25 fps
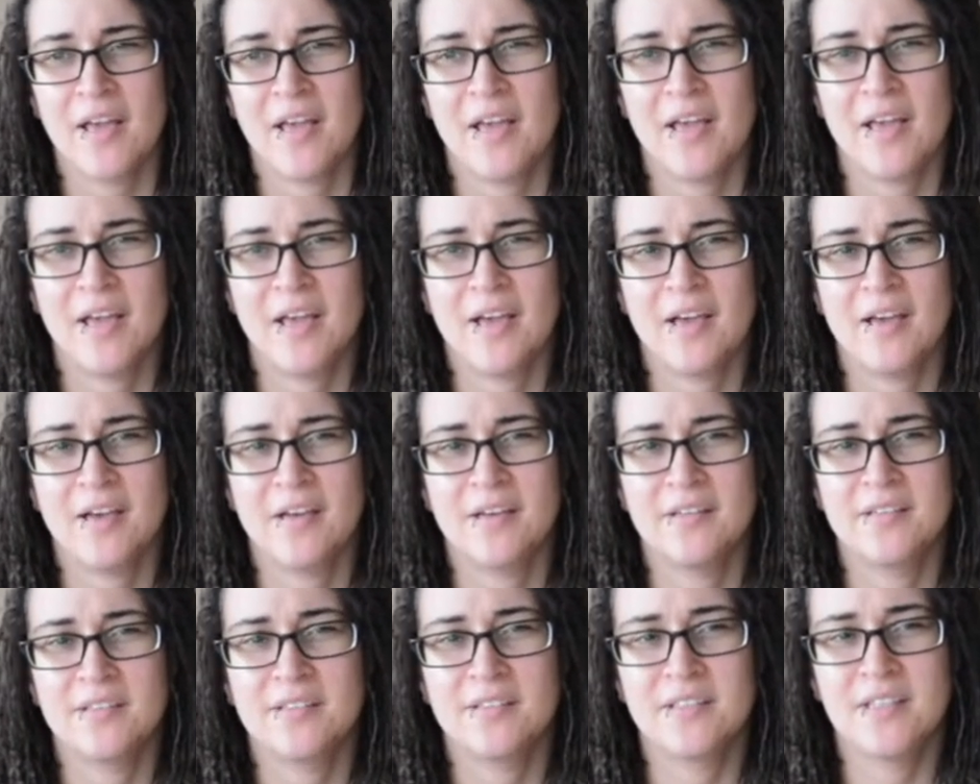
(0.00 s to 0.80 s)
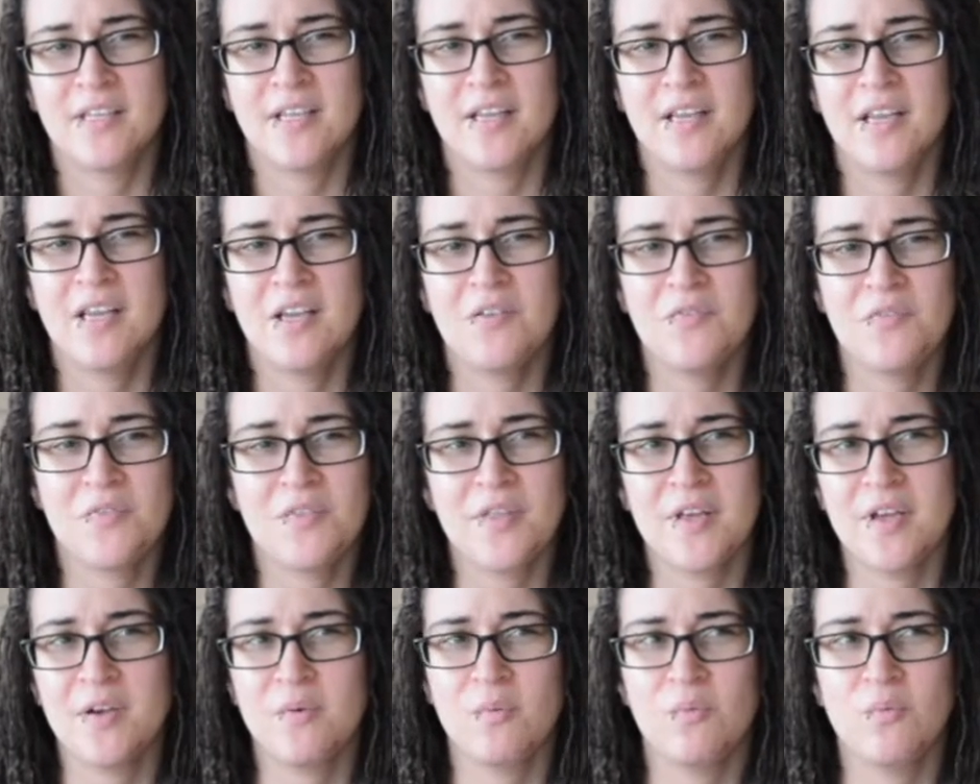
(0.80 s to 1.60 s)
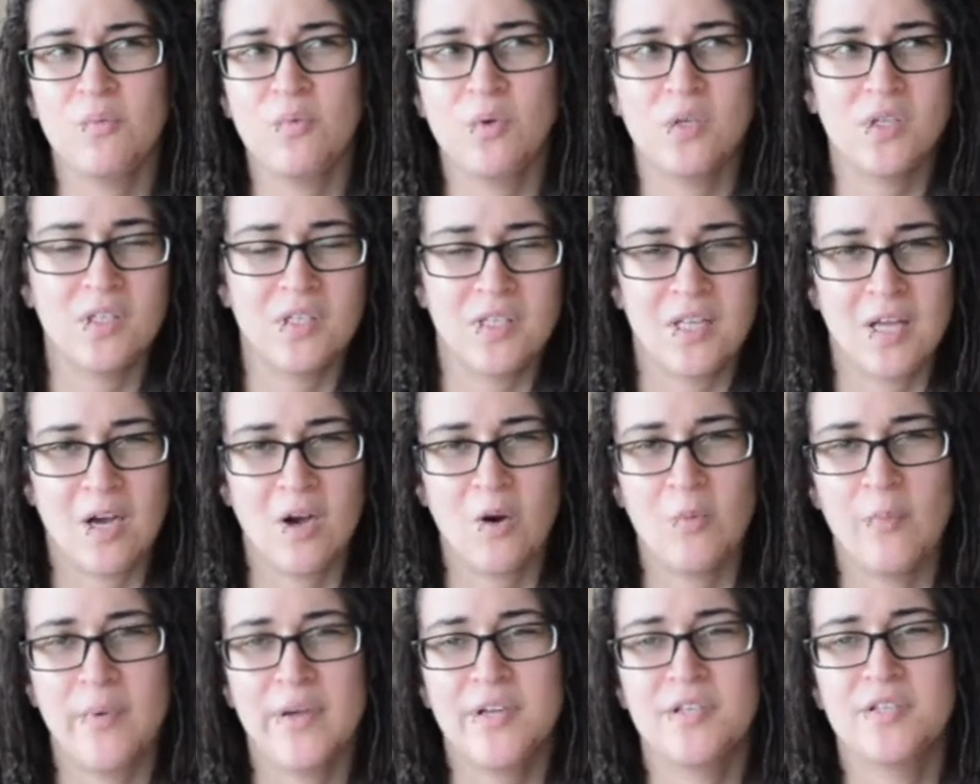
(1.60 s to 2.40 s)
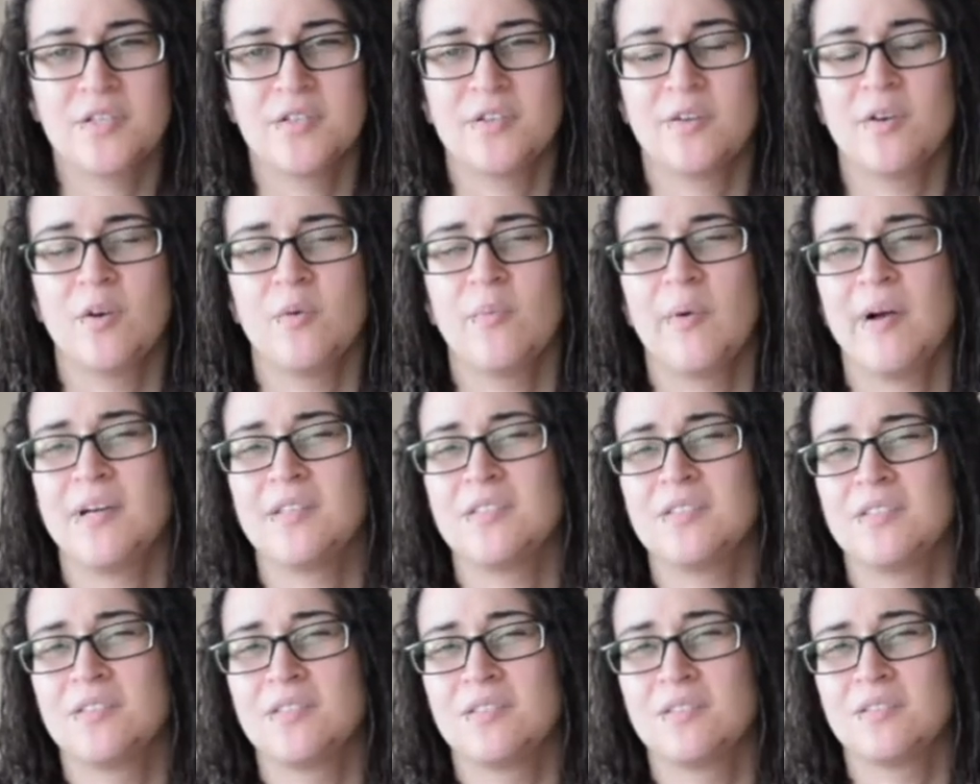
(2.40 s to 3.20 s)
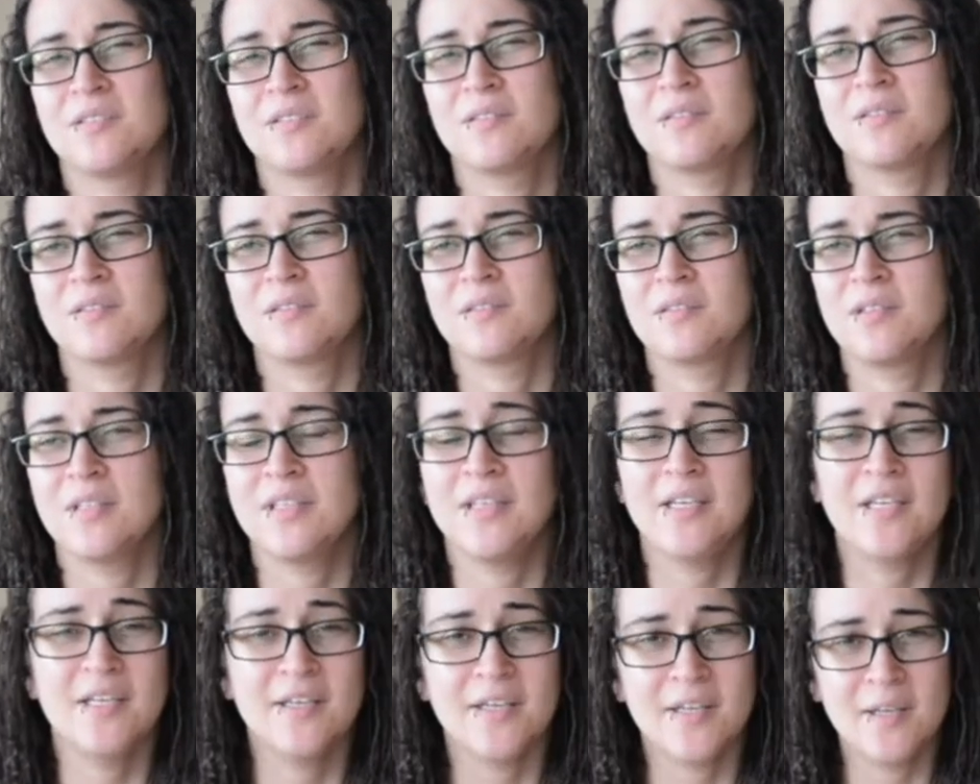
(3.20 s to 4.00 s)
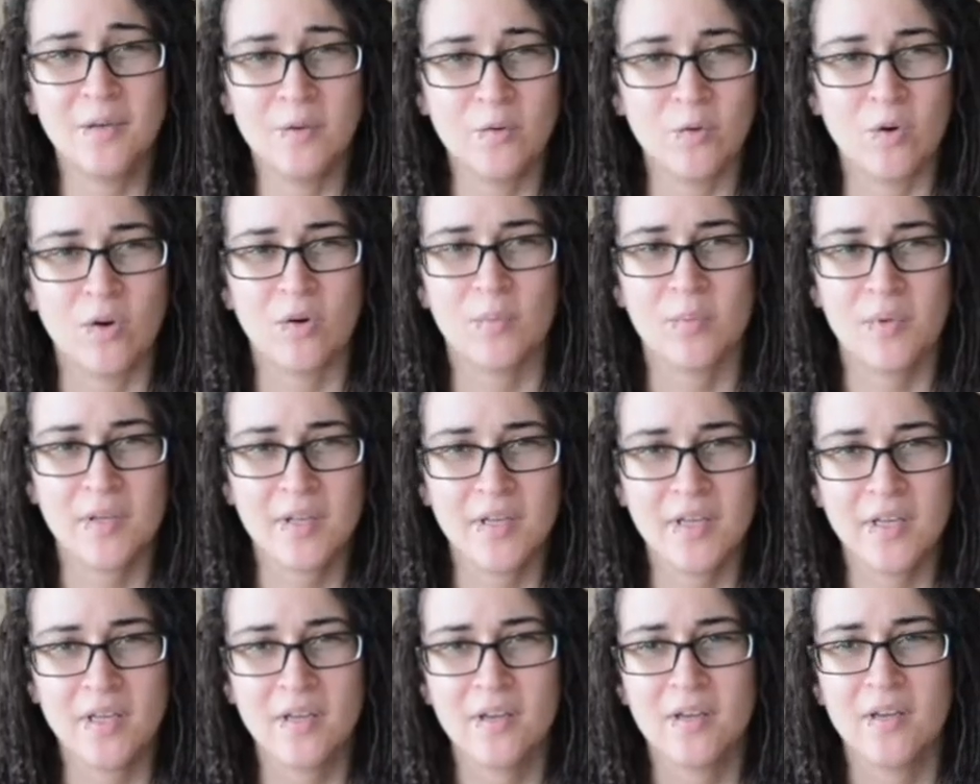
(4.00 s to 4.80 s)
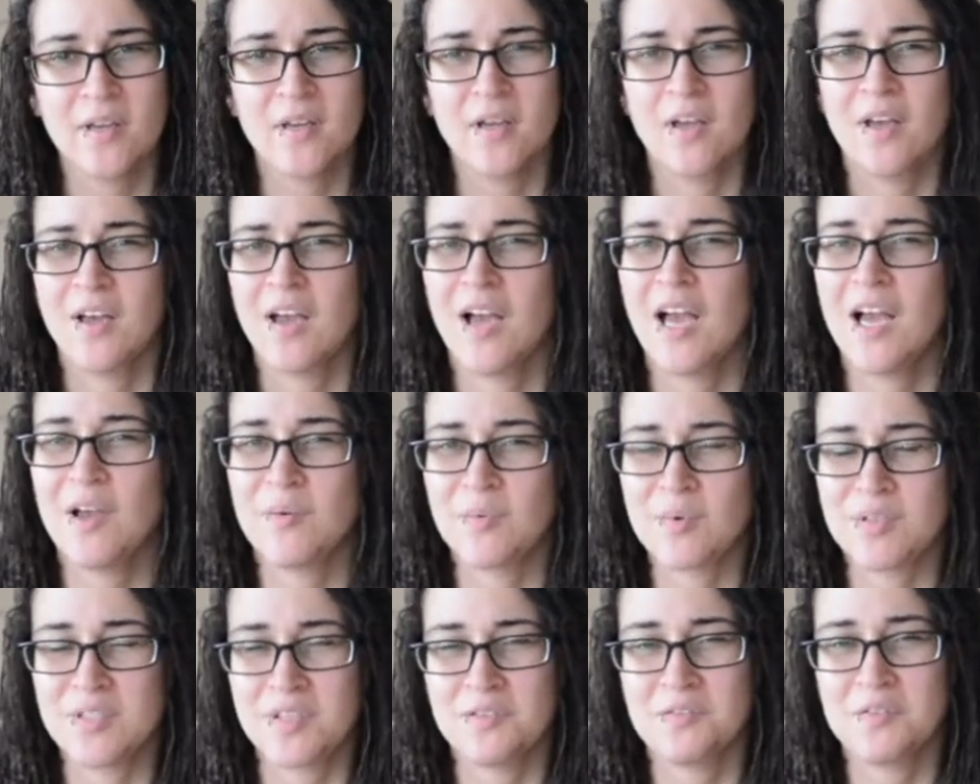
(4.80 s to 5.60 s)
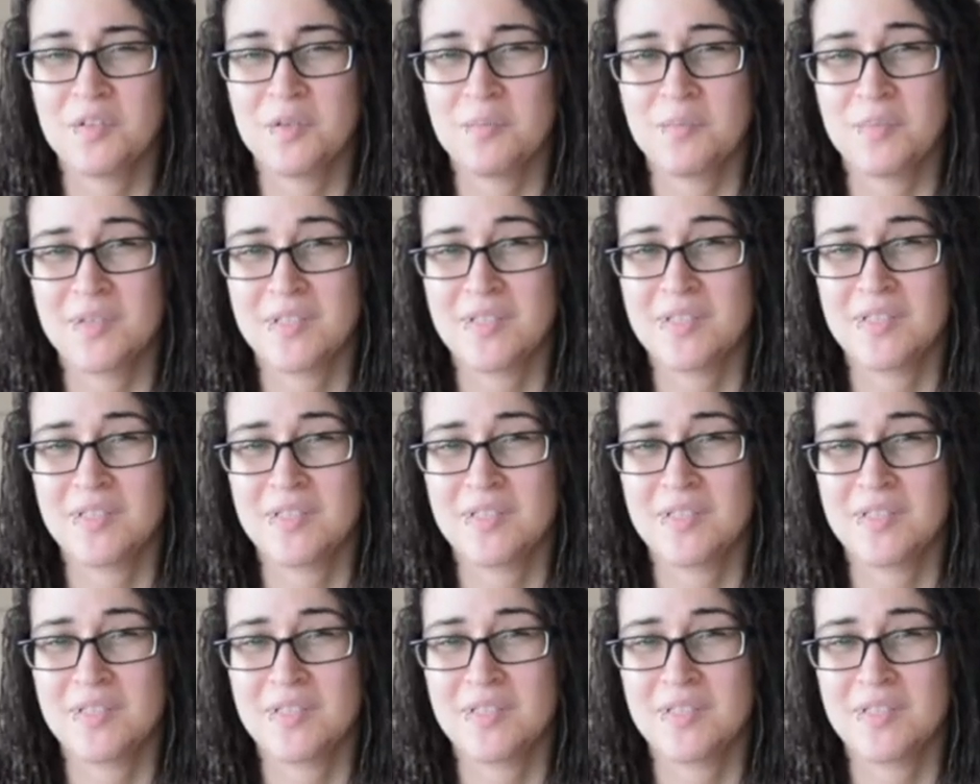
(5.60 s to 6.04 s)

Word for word: And if they would allow me to go back to eating normally, I would definitely be